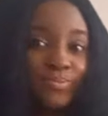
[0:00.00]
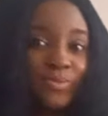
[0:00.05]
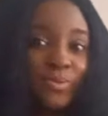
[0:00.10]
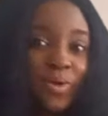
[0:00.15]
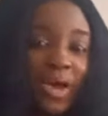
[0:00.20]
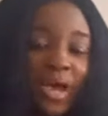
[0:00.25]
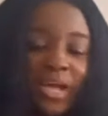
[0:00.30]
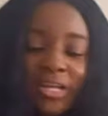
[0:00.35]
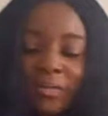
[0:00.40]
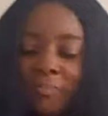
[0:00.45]

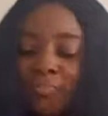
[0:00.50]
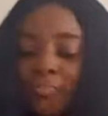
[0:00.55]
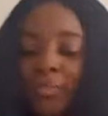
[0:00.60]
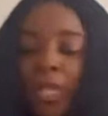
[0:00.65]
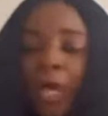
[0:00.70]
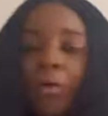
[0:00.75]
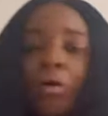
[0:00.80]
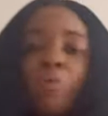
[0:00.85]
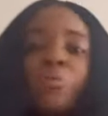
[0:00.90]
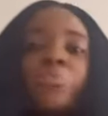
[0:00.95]
right?
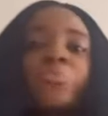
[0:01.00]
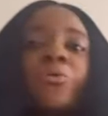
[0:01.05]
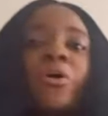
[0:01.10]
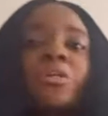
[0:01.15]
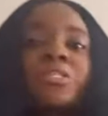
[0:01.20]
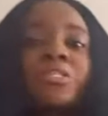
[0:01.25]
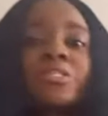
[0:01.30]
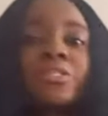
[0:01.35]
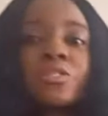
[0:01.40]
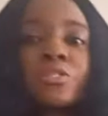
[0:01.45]
And when we
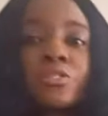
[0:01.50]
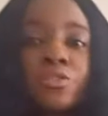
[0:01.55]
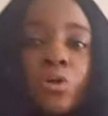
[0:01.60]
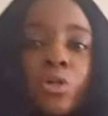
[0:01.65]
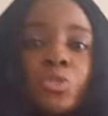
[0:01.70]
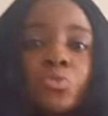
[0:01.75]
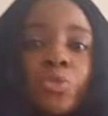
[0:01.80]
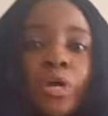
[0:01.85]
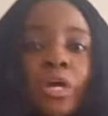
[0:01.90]
brought in the sort,